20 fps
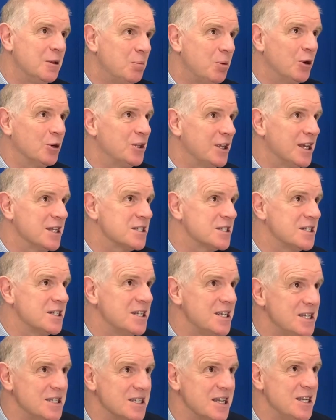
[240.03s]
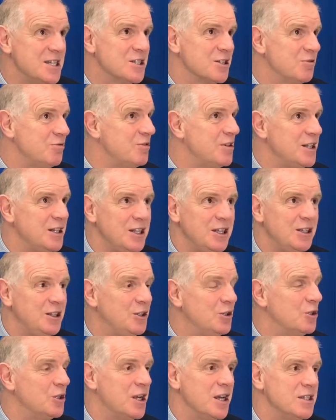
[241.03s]
podcast is a really
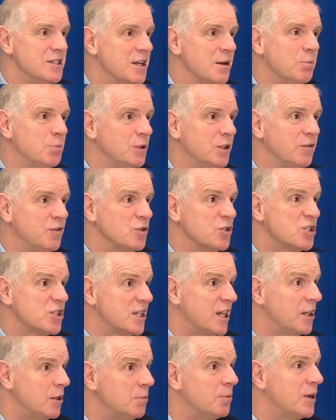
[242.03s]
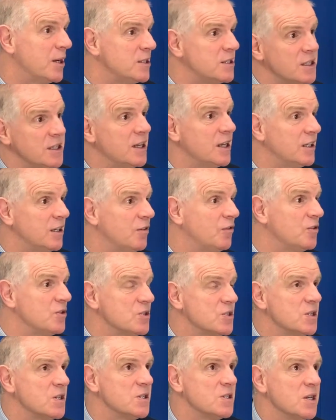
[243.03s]
good example of us celebrating our
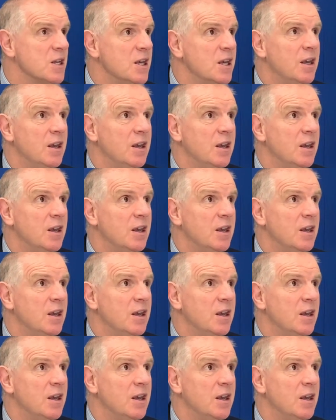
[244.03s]
differences,